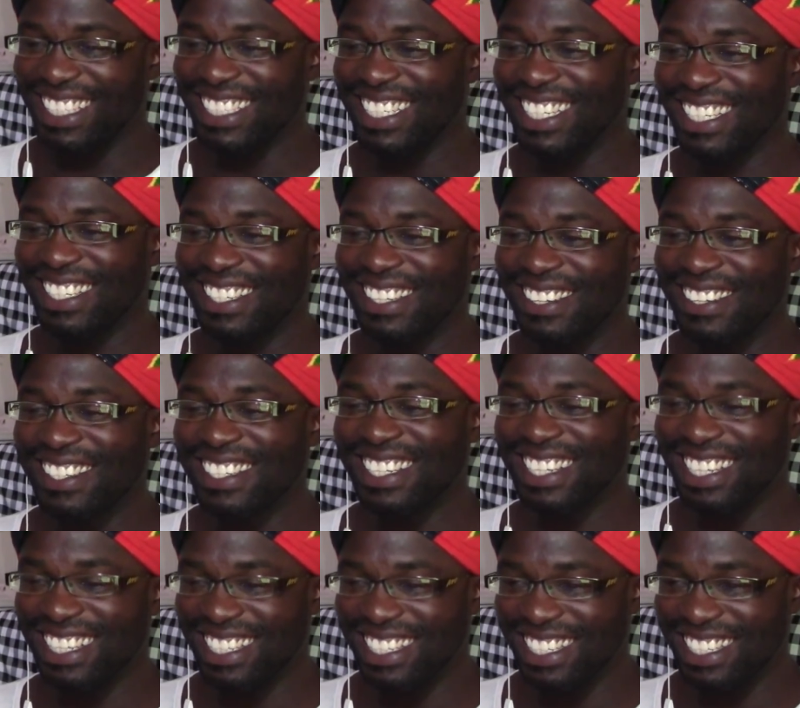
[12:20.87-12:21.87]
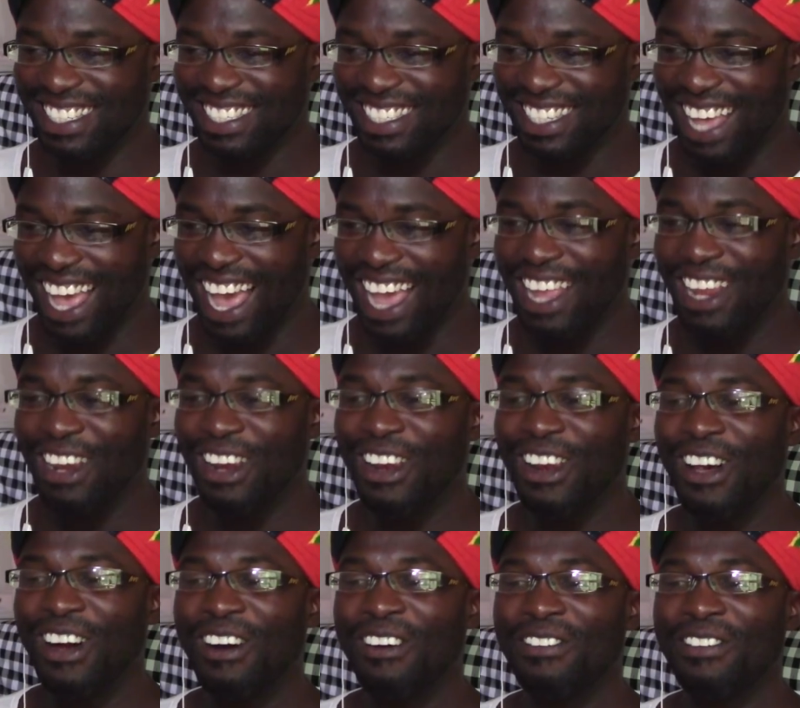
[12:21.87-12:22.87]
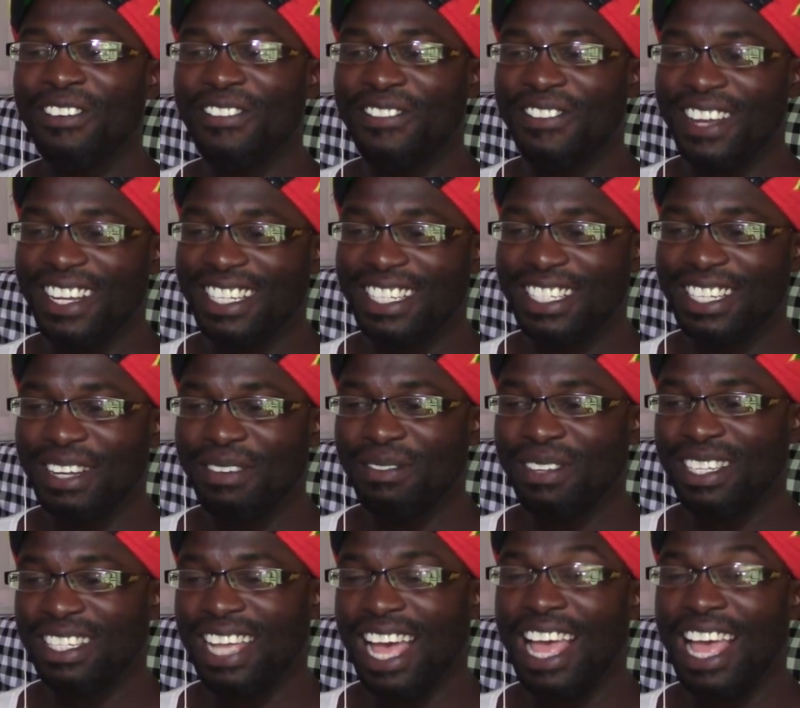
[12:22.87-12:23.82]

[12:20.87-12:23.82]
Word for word: This looks delicious. I love vegetables.